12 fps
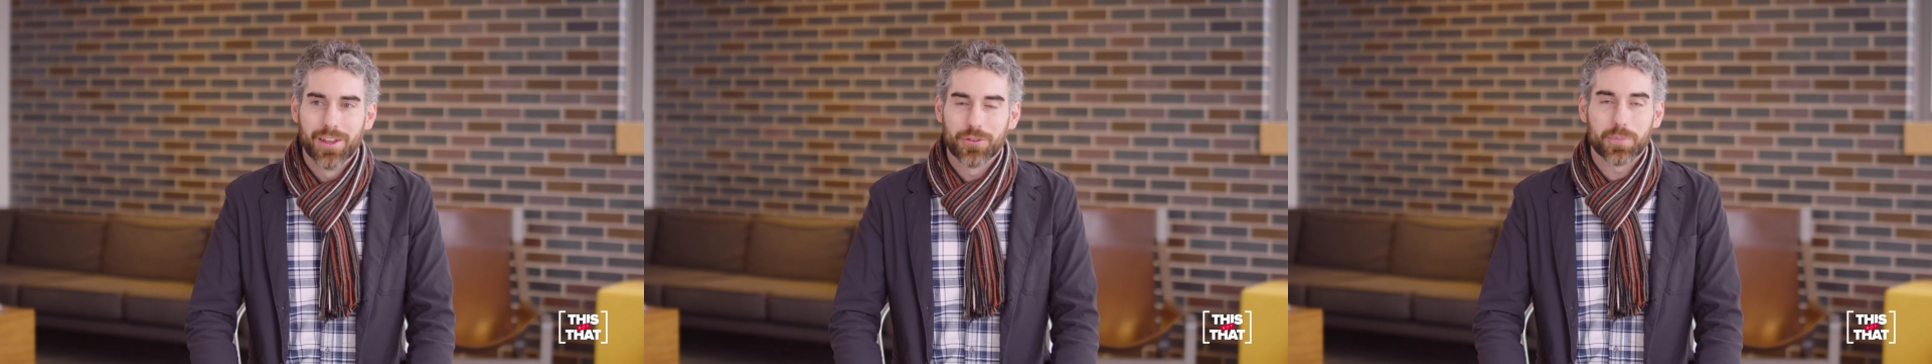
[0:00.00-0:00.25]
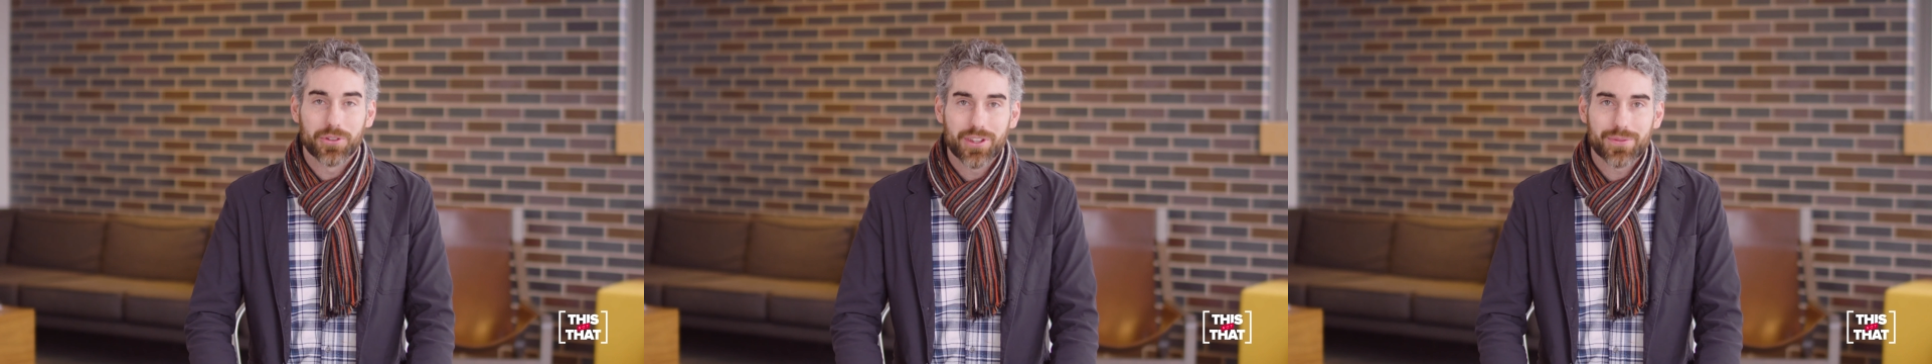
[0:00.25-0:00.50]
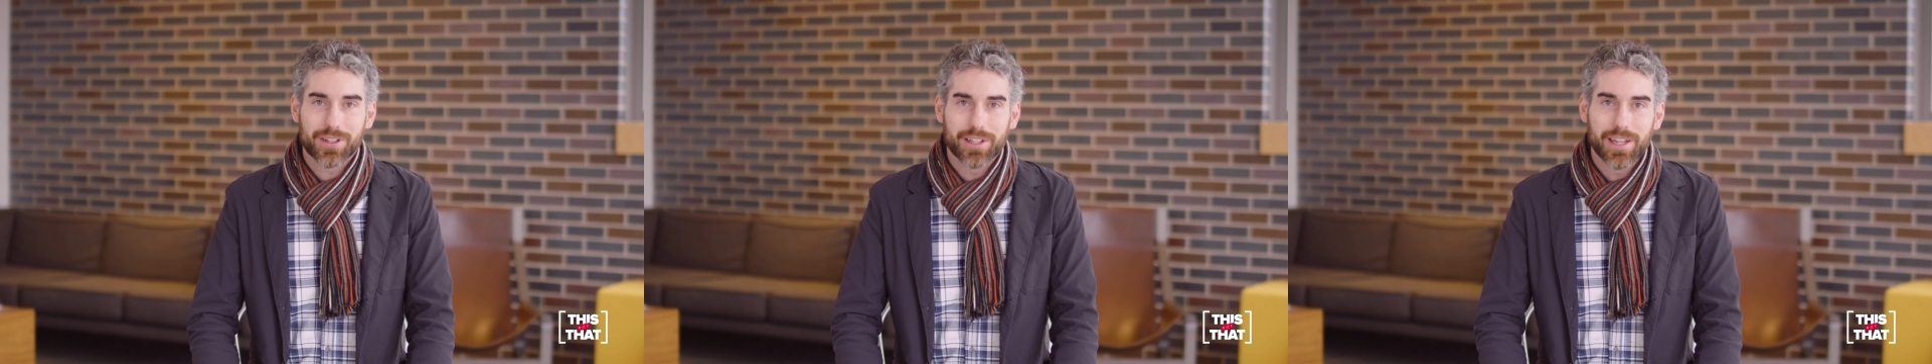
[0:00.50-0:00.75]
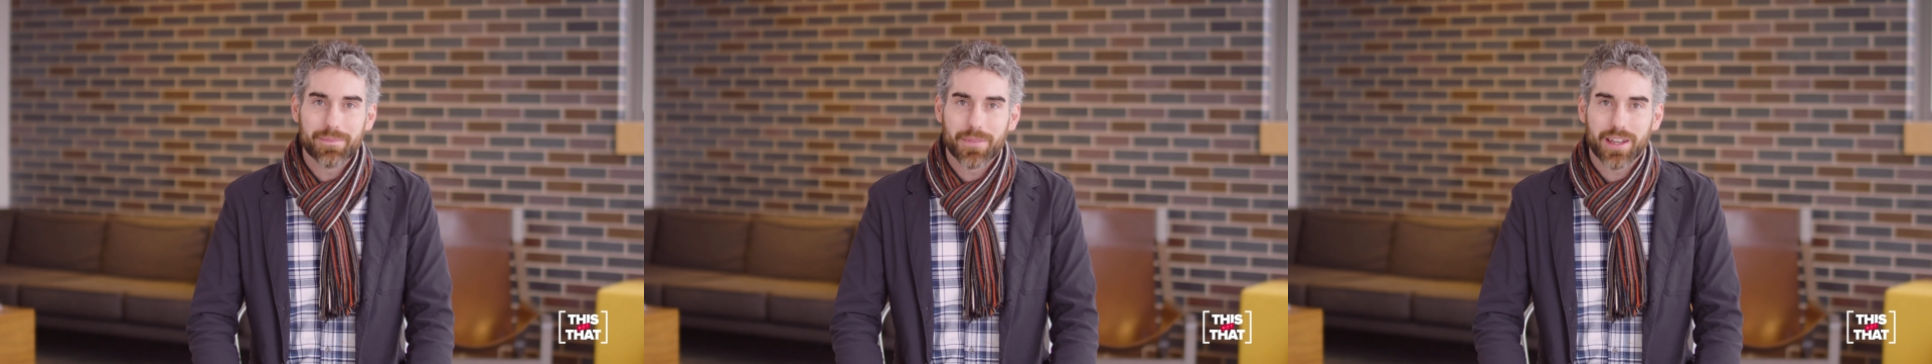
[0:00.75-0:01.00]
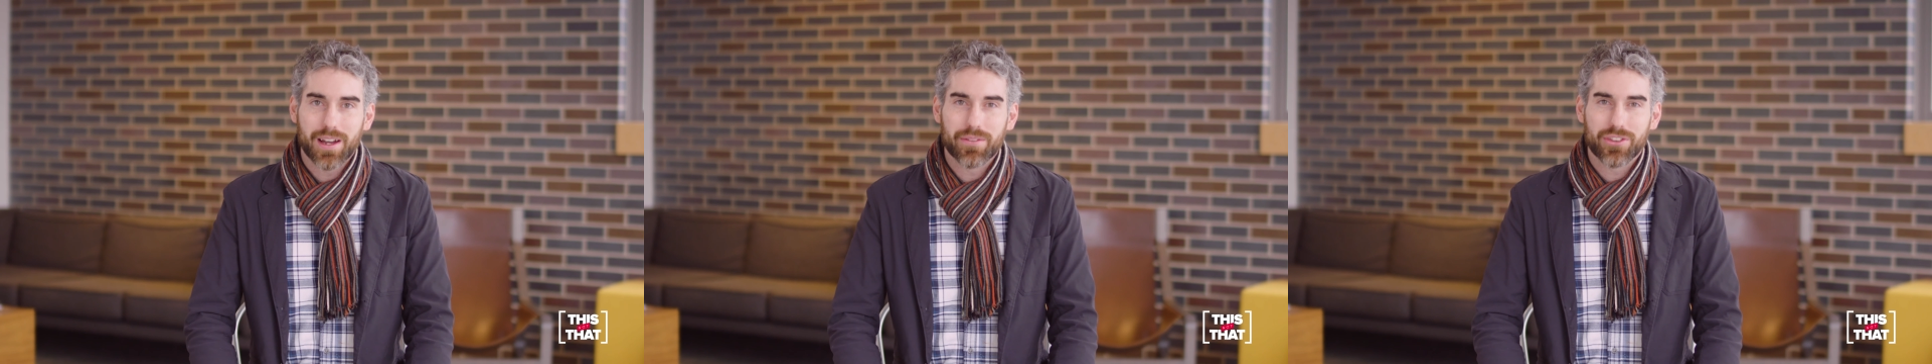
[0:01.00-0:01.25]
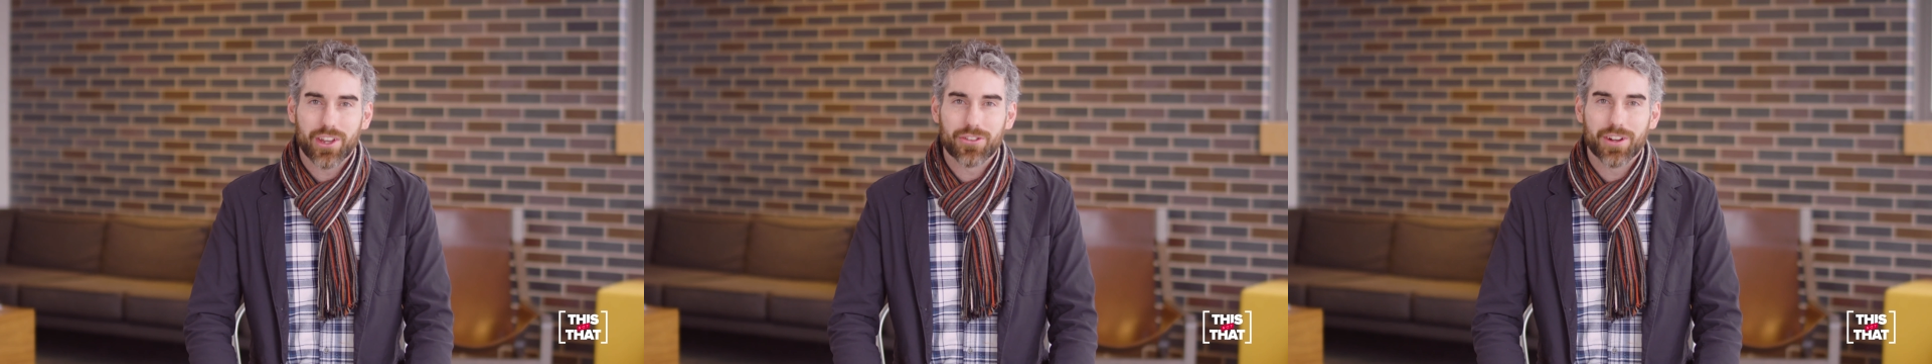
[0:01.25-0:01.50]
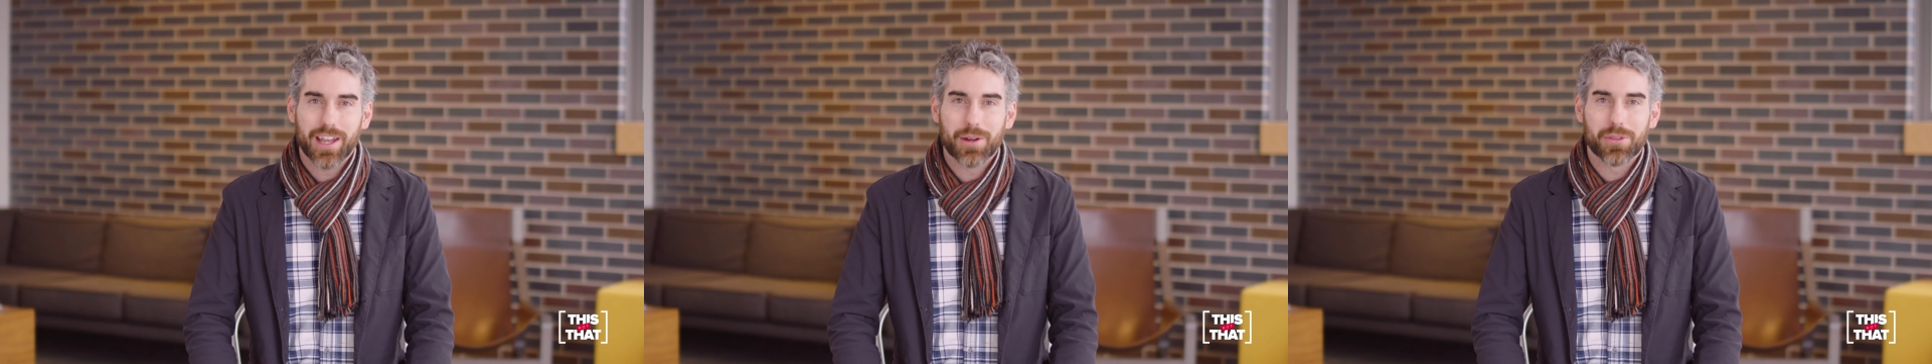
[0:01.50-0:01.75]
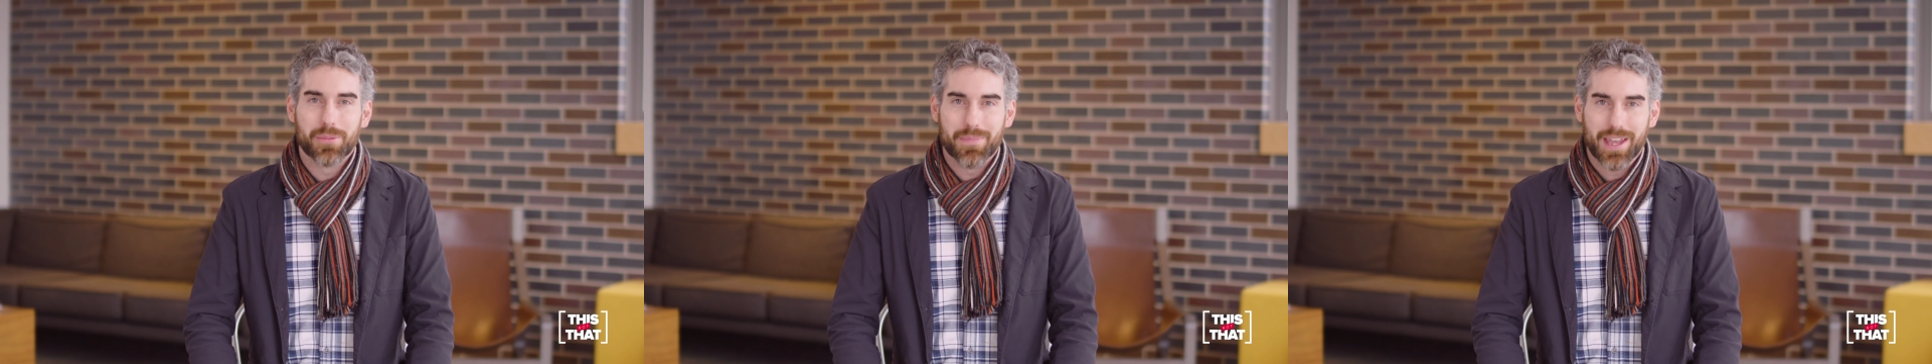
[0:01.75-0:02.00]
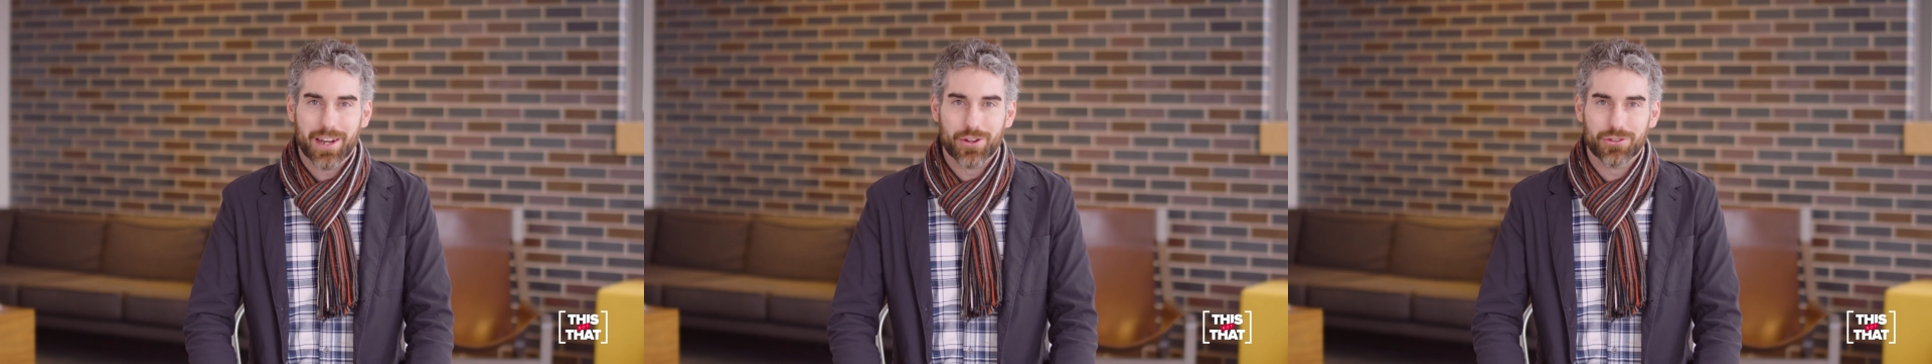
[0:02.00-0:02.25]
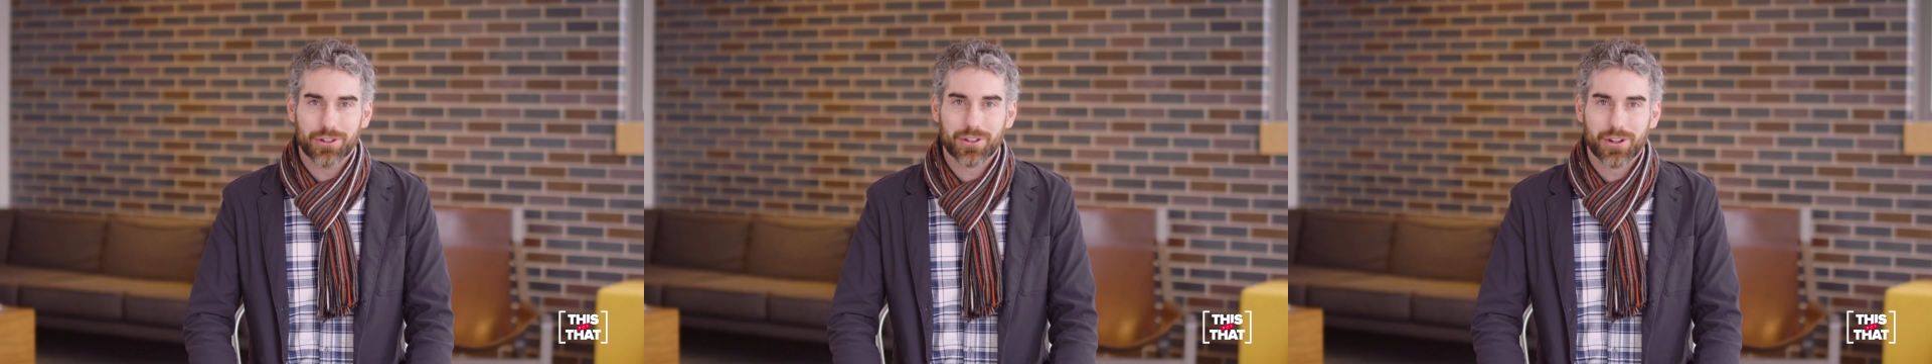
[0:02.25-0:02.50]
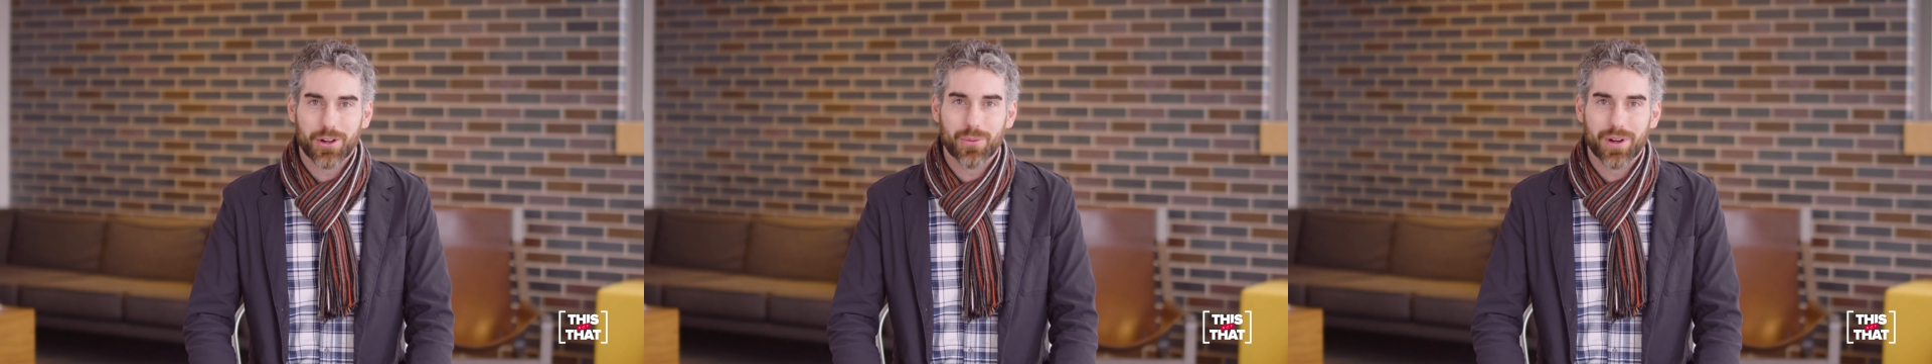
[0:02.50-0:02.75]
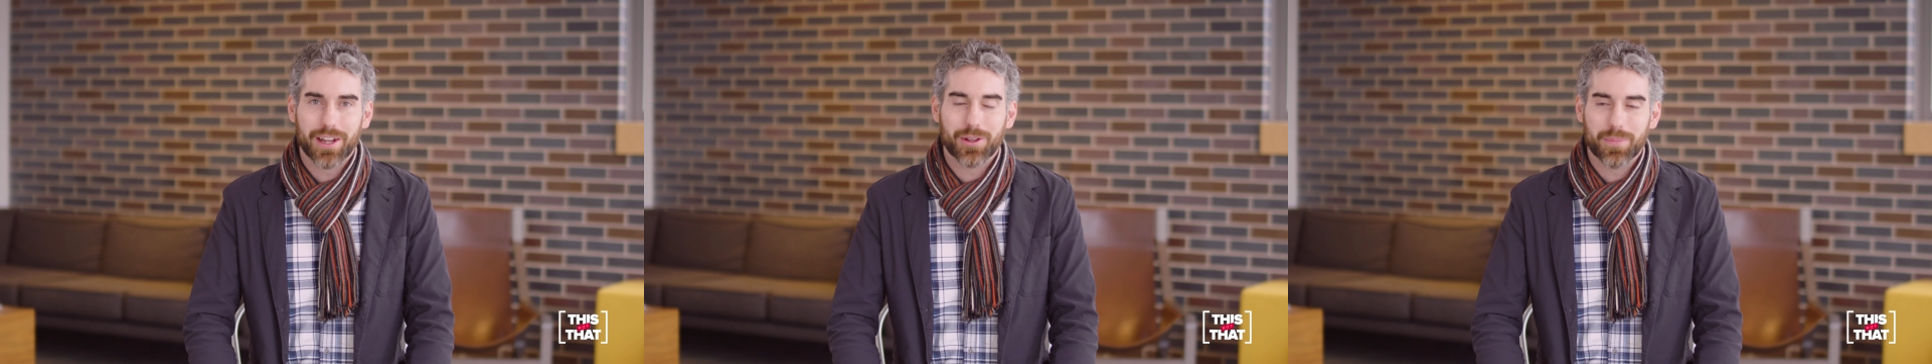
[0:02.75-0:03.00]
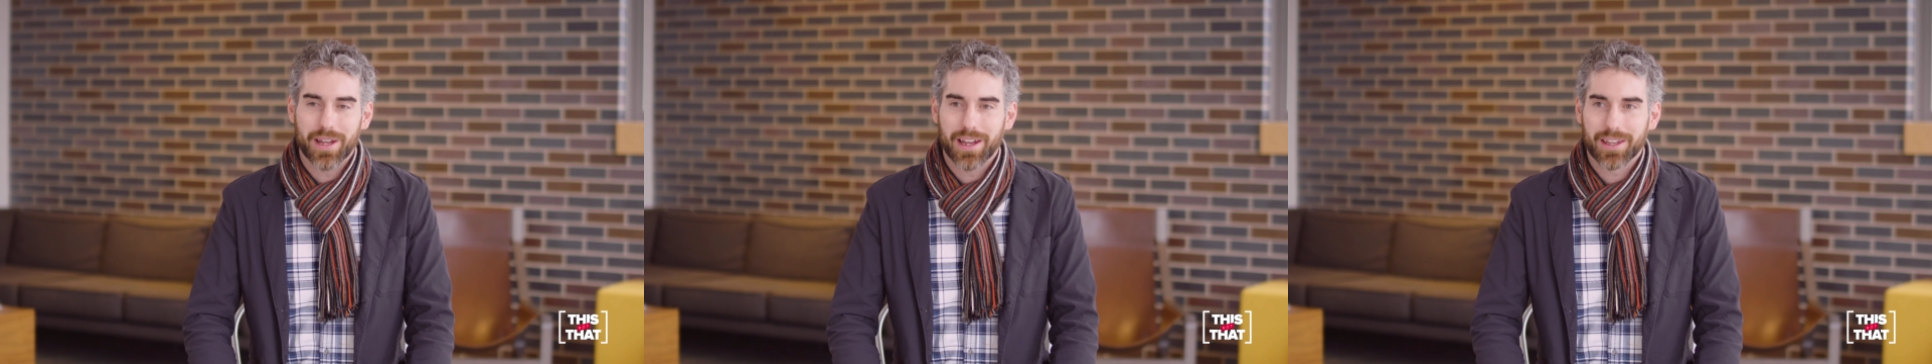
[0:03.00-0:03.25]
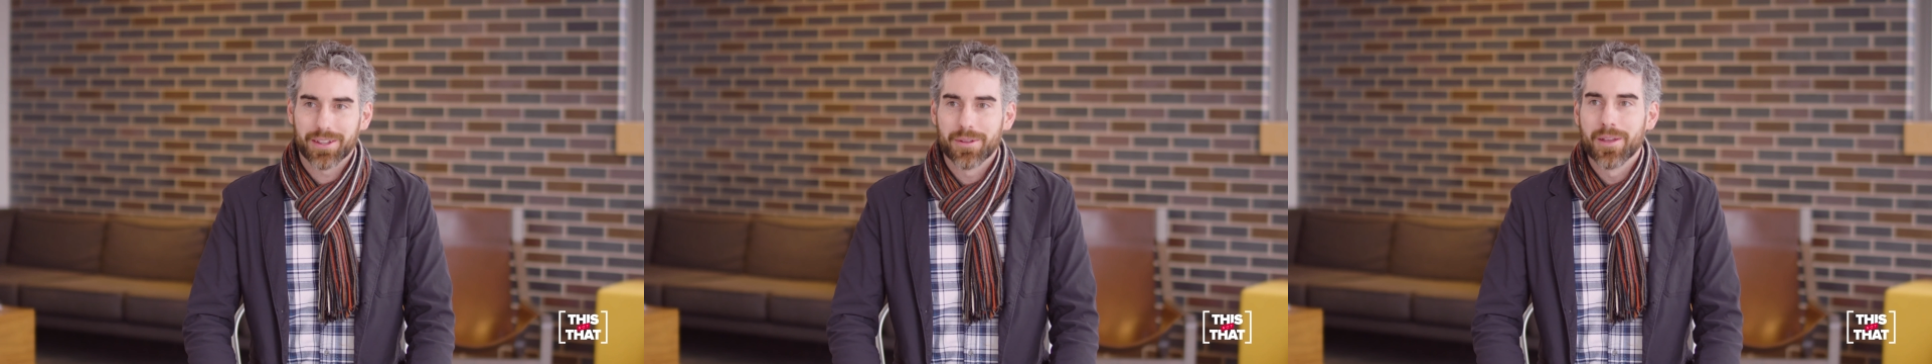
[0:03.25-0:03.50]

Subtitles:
Specifically, a conversation I had with a manager a while back.